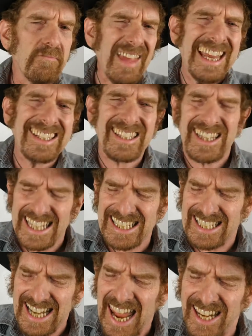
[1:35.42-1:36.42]
It,
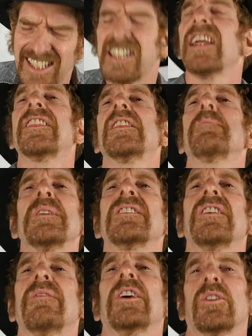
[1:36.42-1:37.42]
this tastes like the
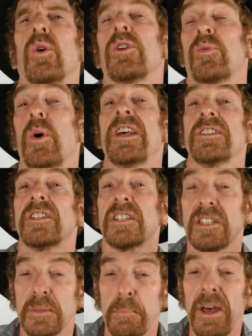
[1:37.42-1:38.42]
Pacific Northwest
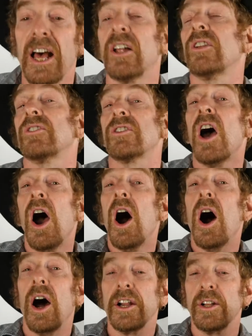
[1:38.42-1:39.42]
smells
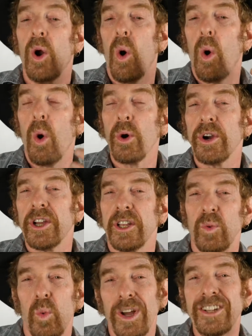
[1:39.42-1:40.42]
on an
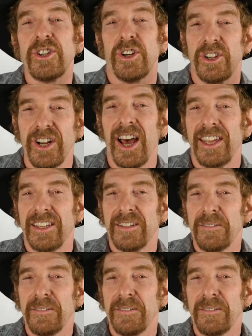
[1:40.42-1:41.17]
Oregon winter night.